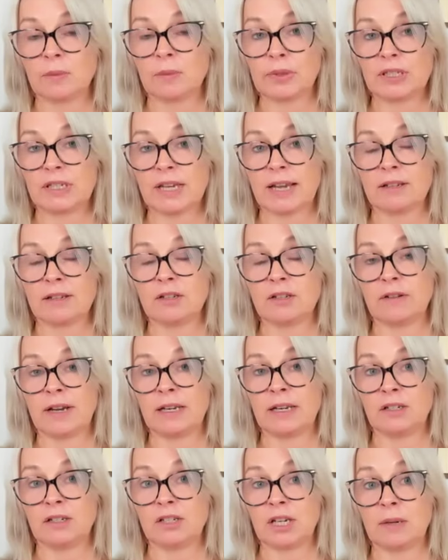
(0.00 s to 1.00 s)
and protect your
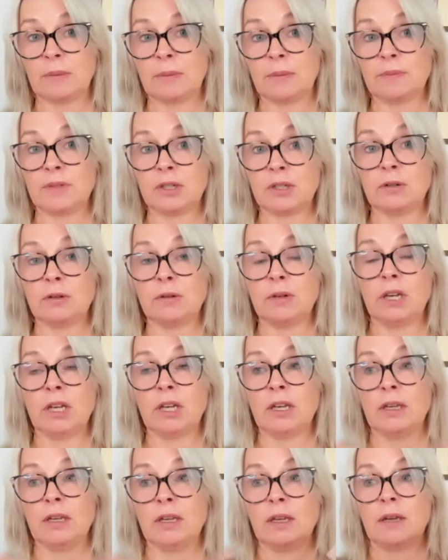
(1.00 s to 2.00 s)
energy to
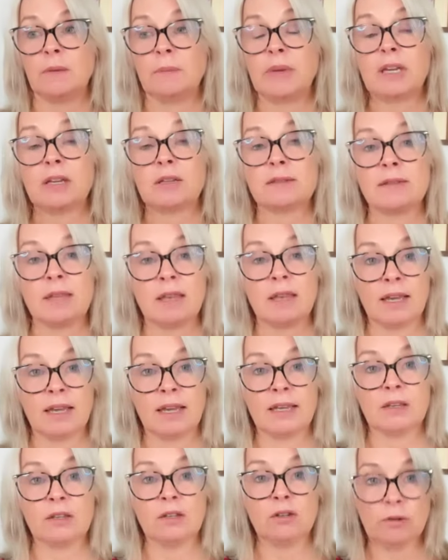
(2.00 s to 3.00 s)
because
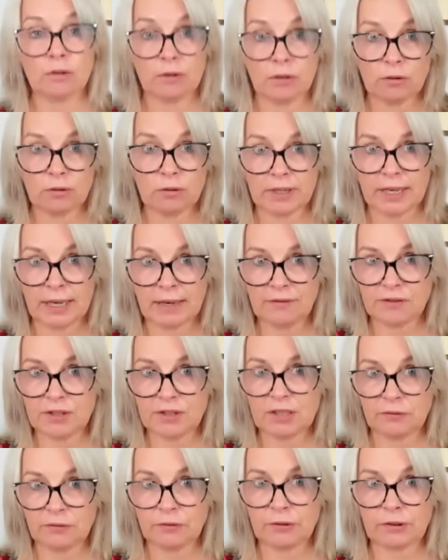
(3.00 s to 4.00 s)
it, you're you're
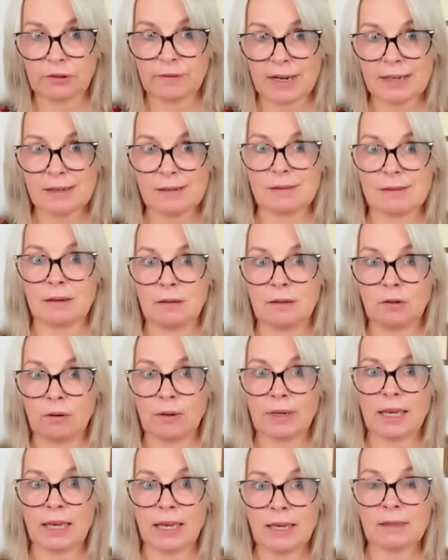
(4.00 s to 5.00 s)
gifted for a reason
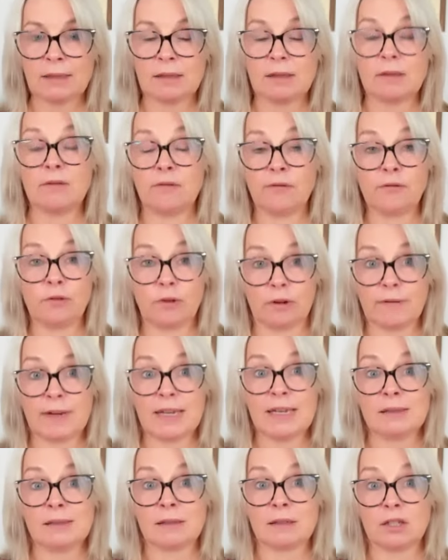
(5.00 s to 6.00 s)
you're here for a
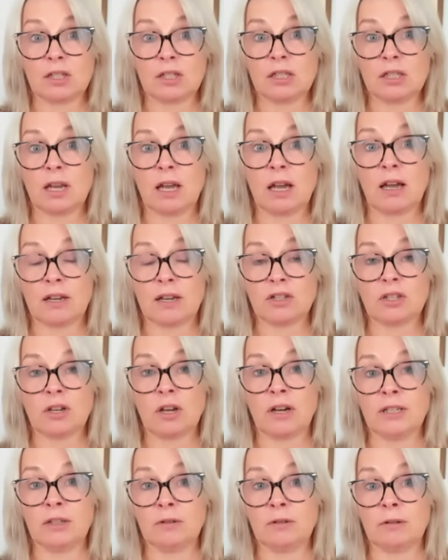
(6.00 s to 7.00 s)
reason to sh-
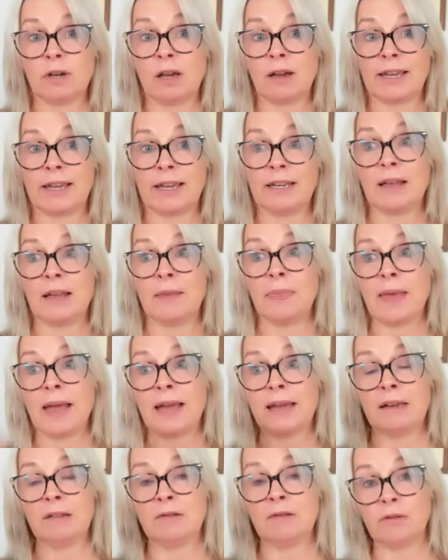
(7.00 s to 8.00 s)
shine your light and
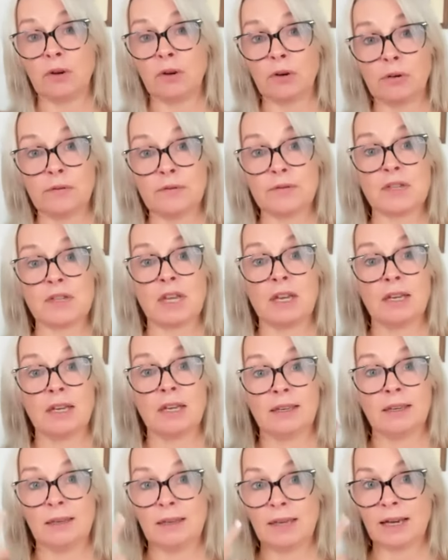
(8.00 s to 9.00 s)
that involves
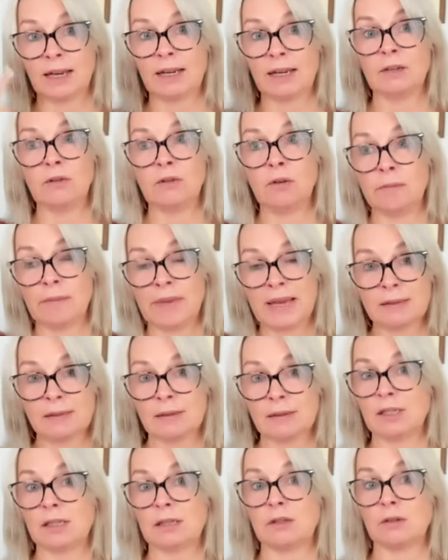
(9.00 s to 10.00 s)
getting your
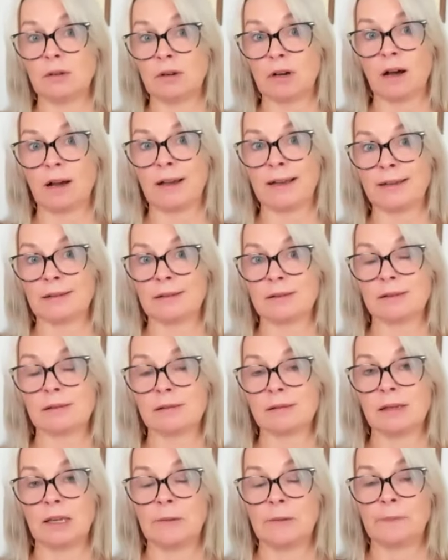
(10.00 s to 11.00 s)
messages your
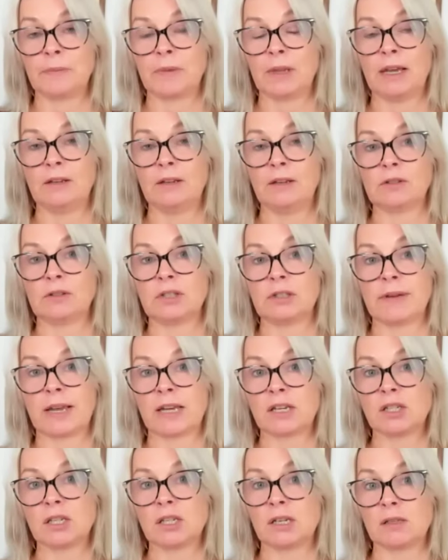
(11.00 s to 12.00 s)
guidance and your
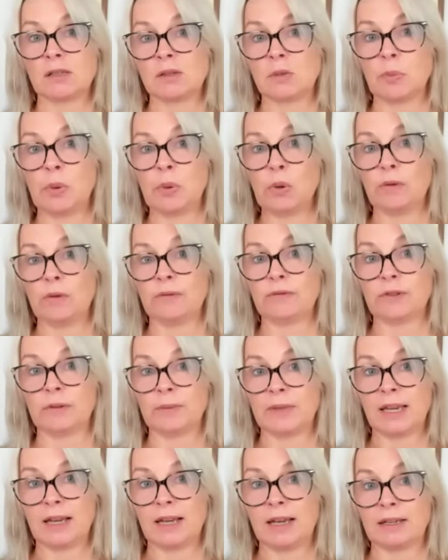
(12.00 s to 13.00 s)
direction and support
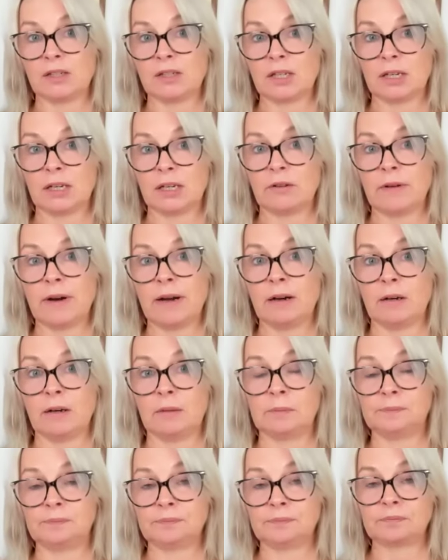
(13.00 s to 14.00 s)
from the angelic
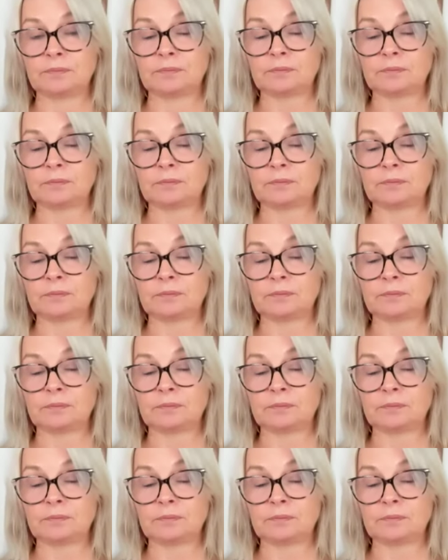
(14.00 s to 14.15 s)
realm